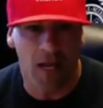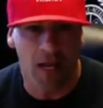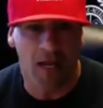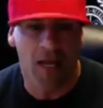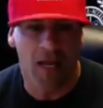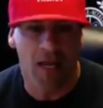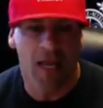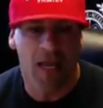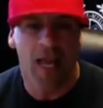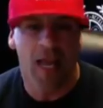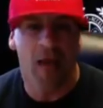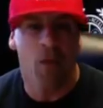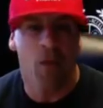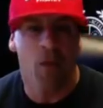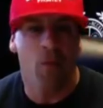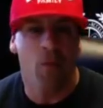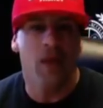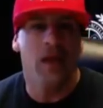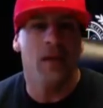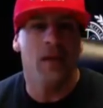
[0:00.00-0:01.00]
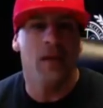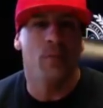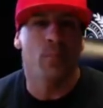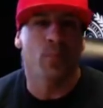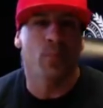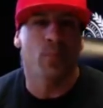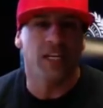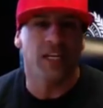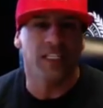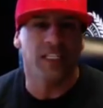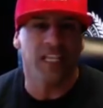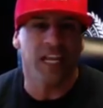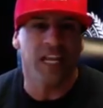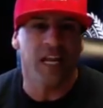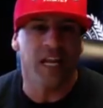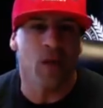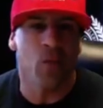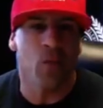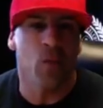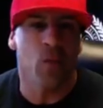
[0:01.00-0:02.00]
scale? We're cool with that. And we
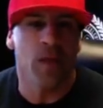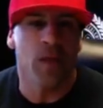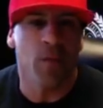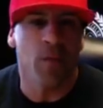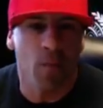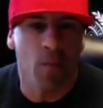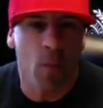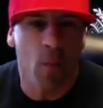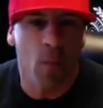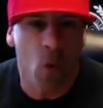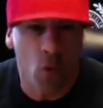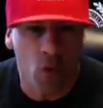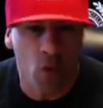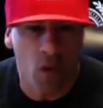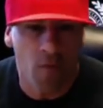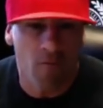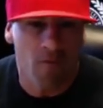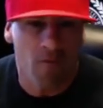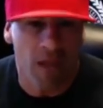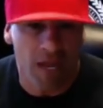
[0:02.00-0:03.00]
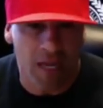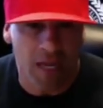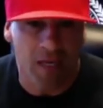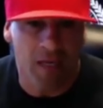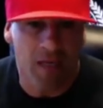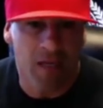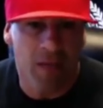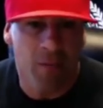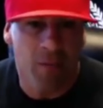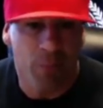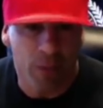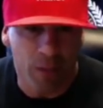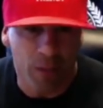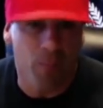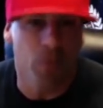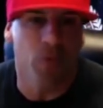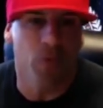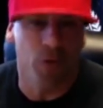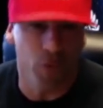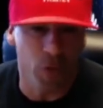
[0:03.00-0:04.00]
embrace it and we motivate people
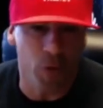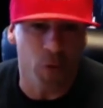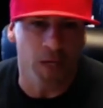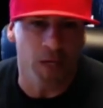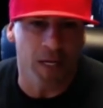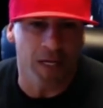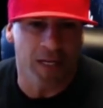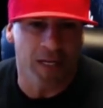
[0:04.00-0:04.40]
to do it.